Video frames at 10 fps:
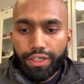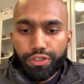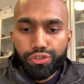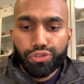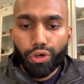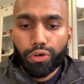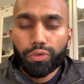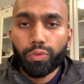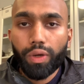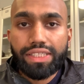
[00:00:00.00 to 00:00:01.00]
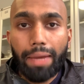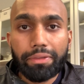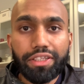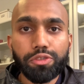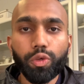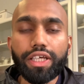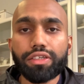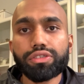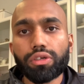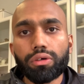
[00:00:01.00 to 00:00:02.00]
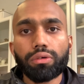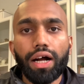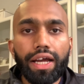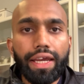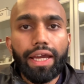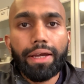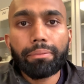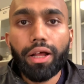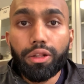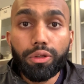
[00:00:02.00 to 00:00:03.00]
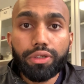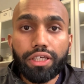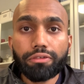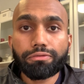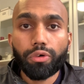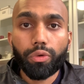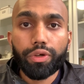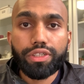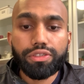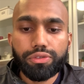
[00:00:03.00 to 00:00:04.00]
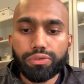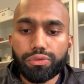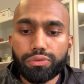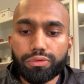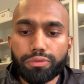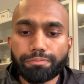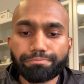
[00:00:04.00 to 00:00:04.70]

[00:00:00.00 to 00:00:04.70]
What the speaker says: So what's happening this week? So I am looking forward to